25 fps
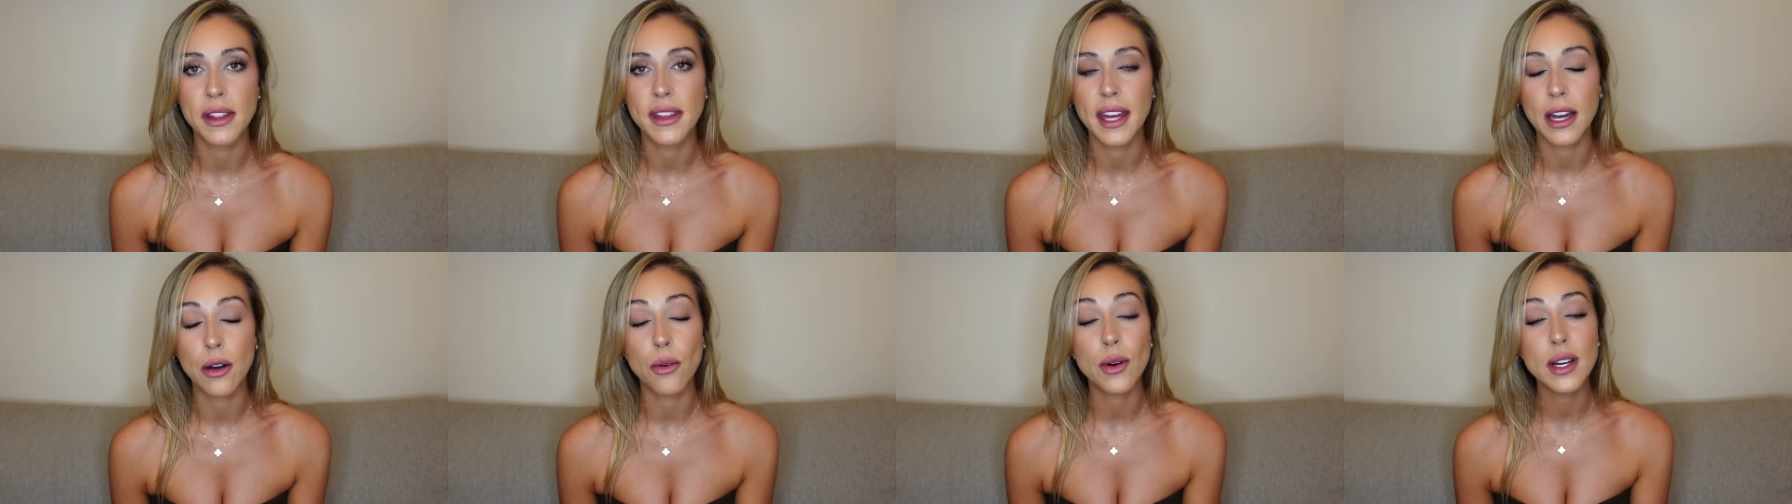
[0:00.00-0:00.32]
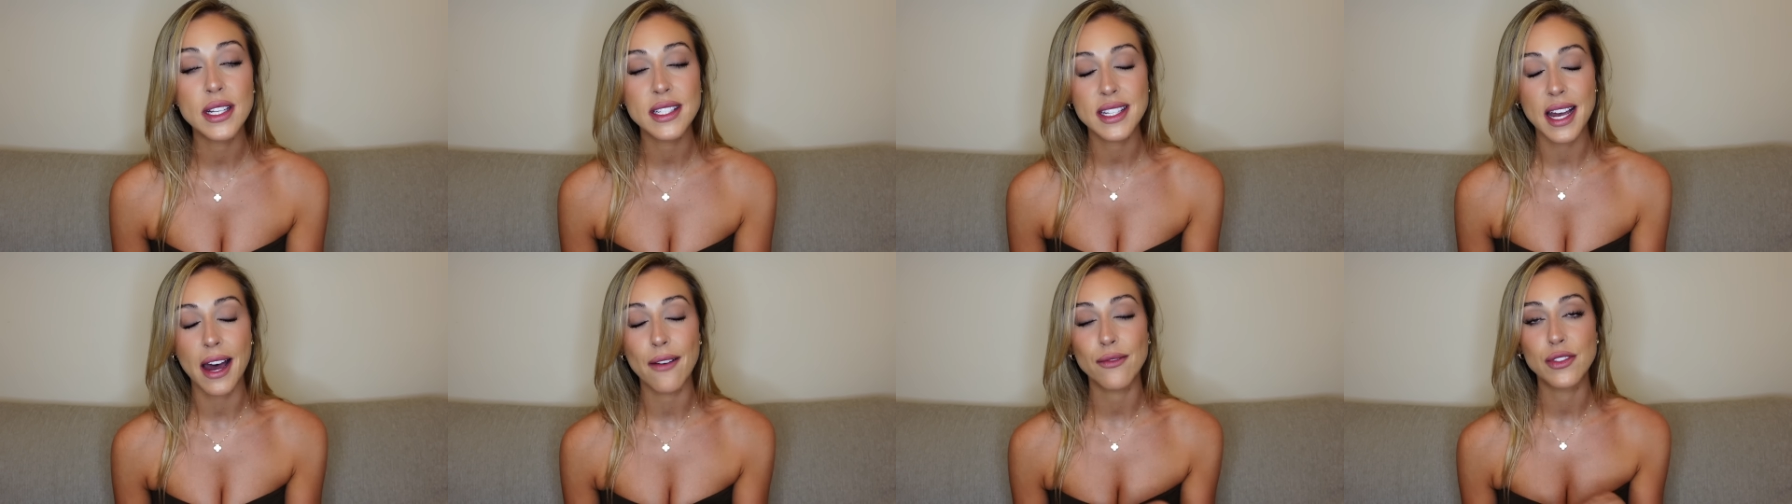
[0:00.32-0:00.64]
they
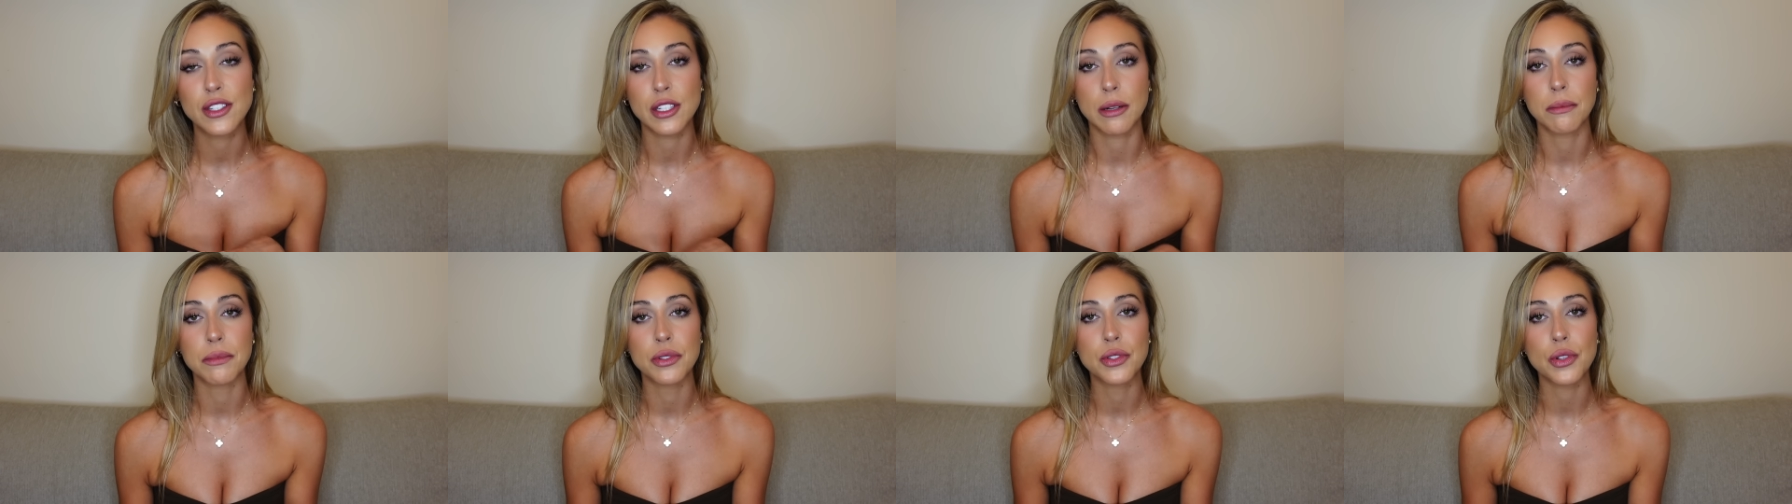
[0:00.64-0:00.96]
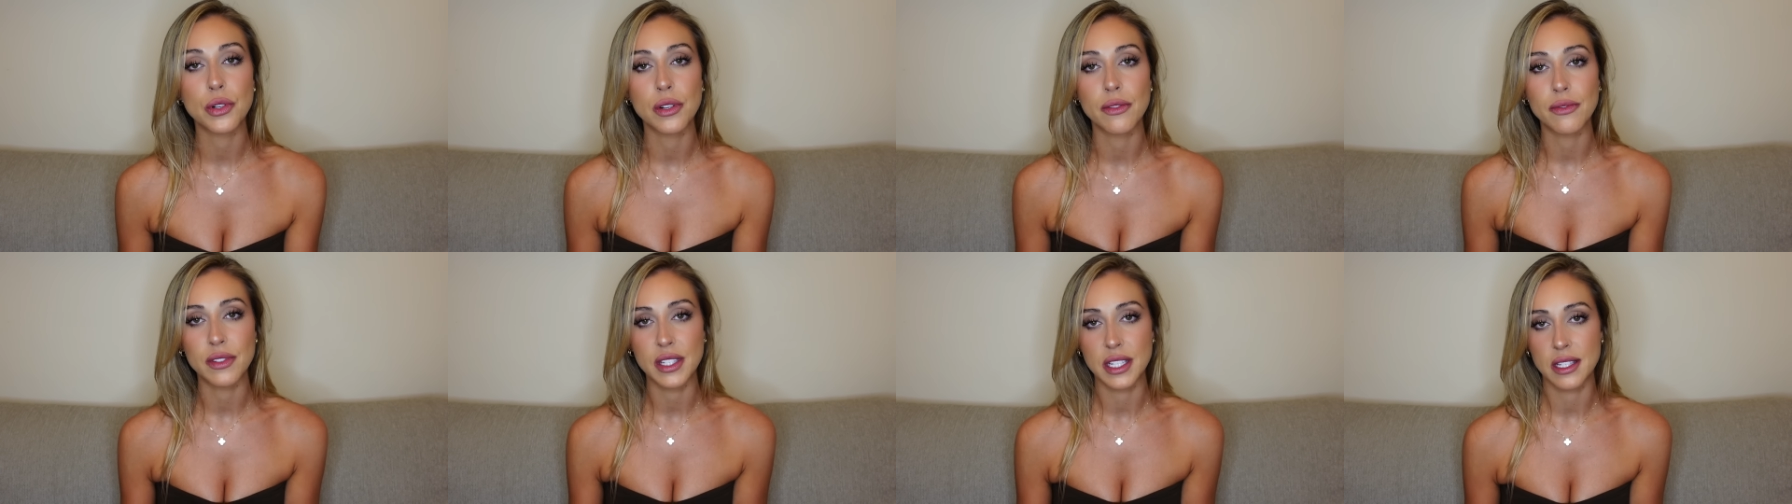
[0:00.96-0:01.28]
always have some
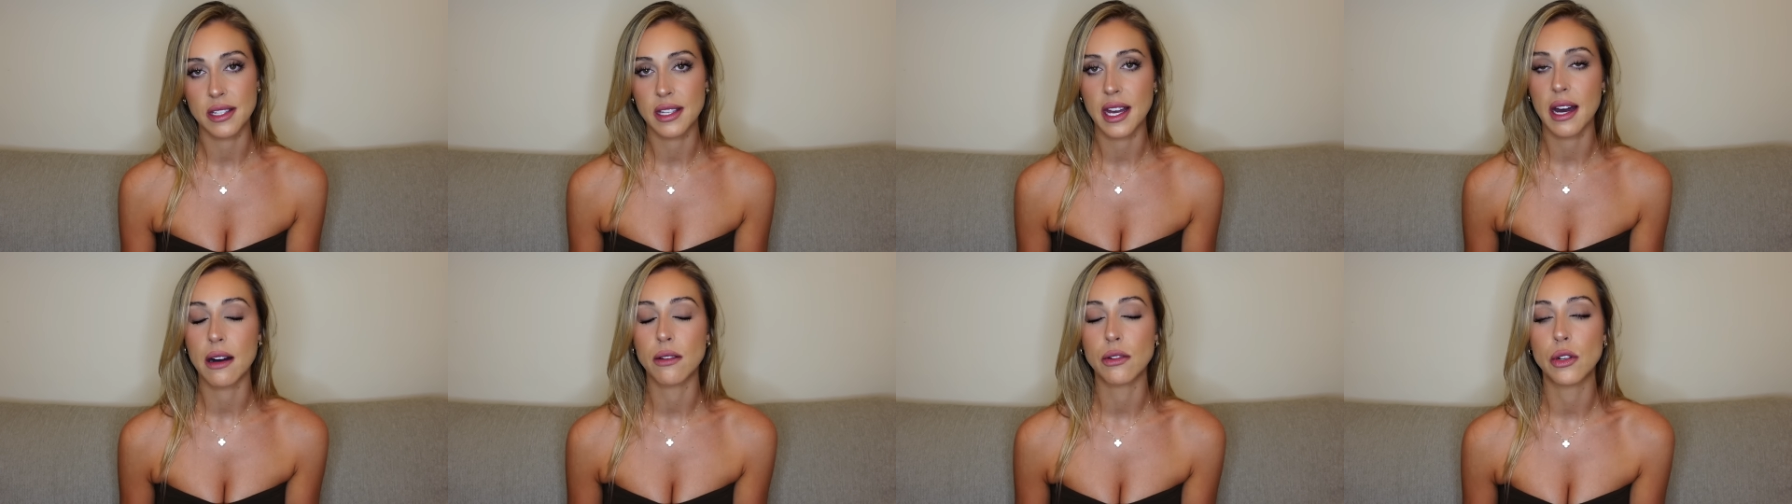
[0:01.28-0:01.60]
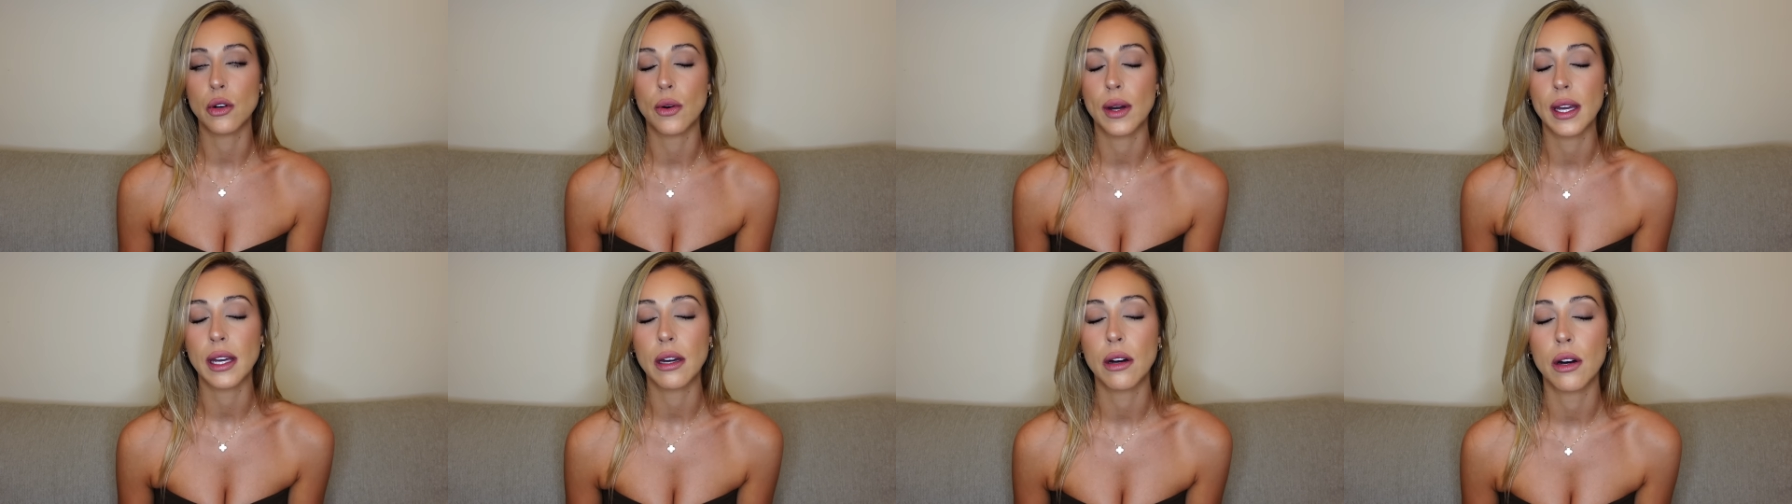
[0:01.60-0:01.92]
sort of discount
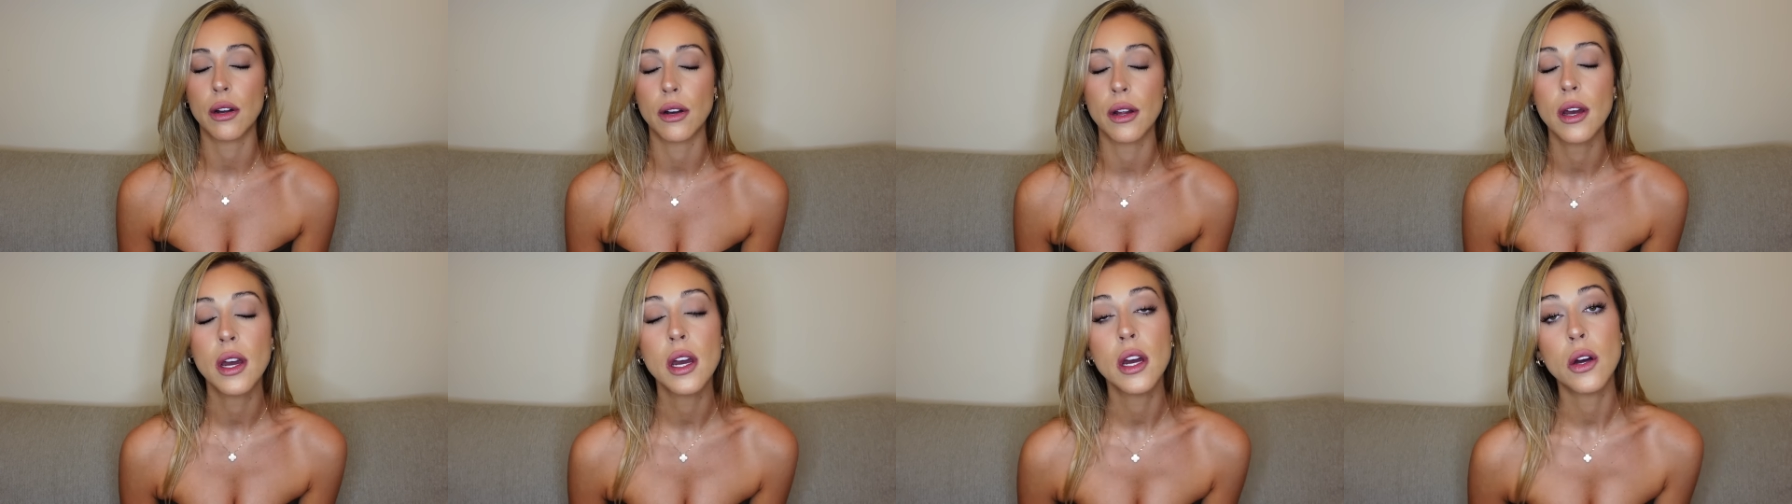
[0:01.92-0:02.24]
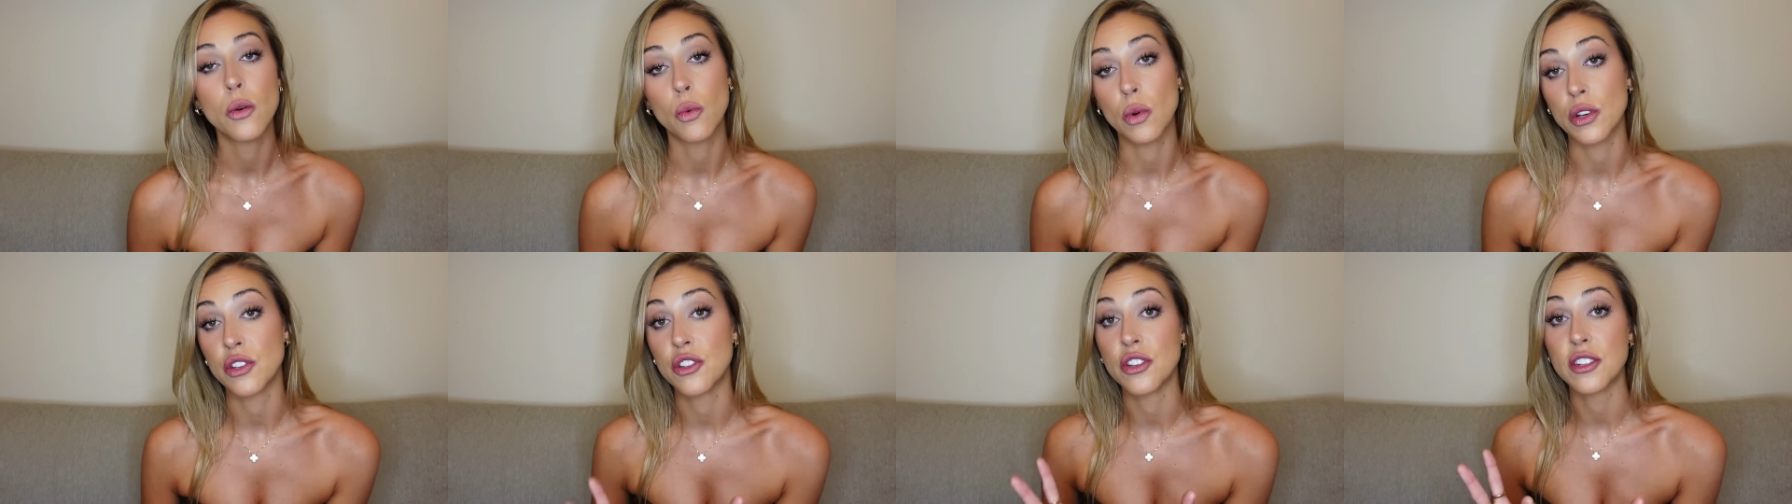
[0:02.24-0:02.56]
going on,
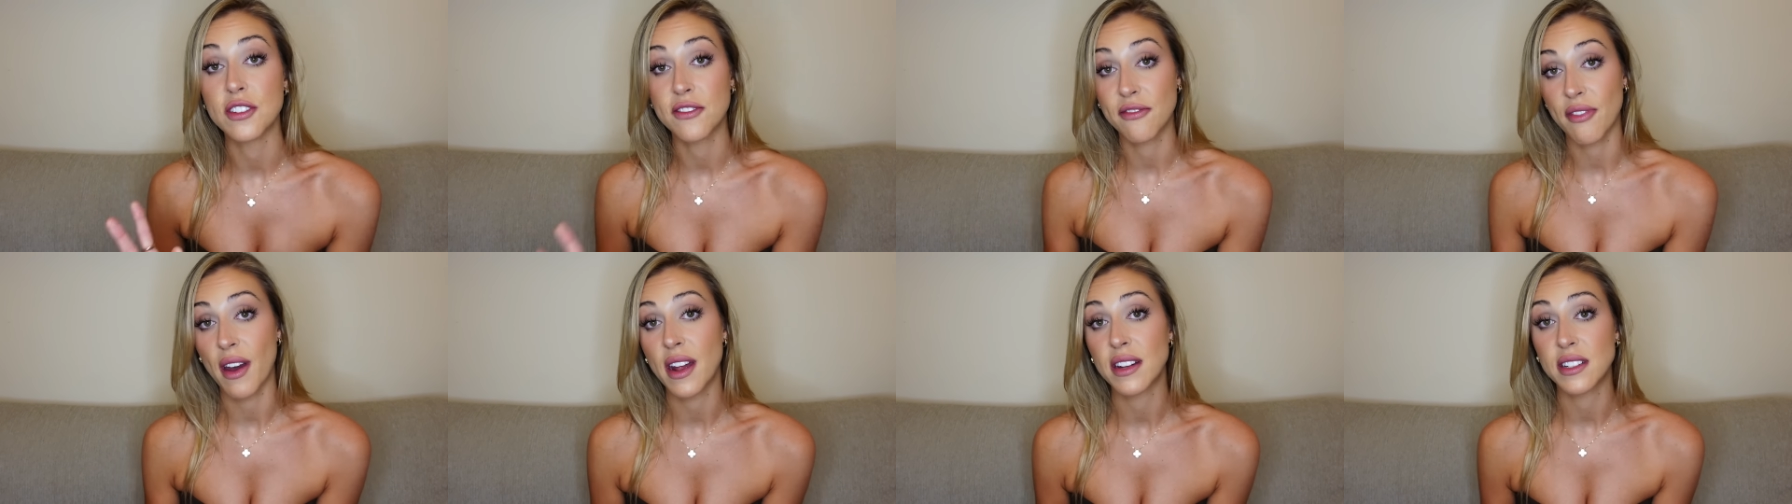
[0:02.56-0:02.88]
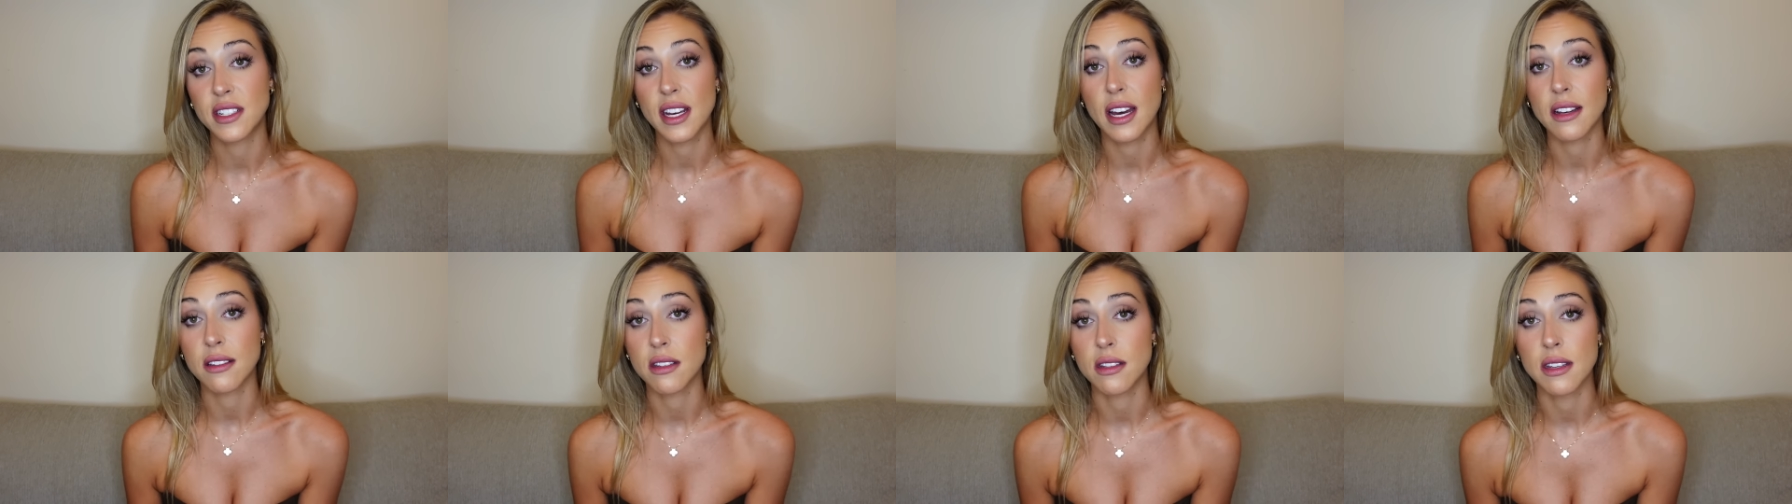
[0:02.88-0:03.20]
which is
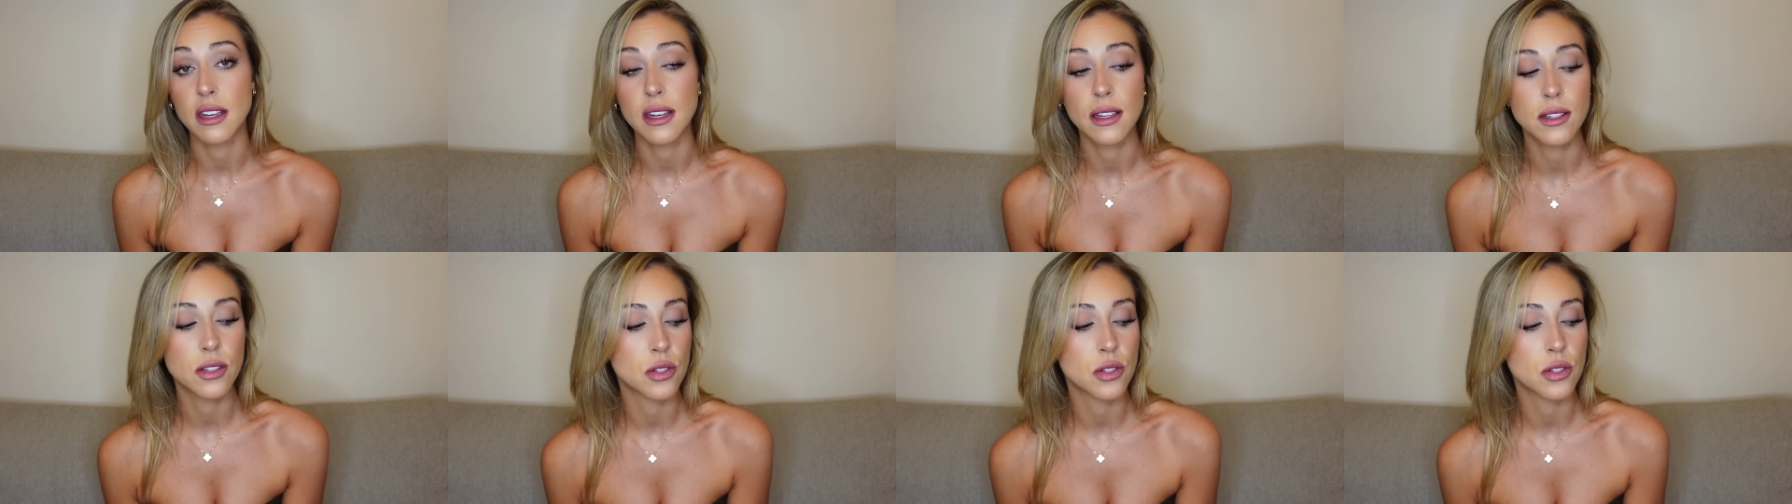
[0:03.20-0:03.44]
fantastic.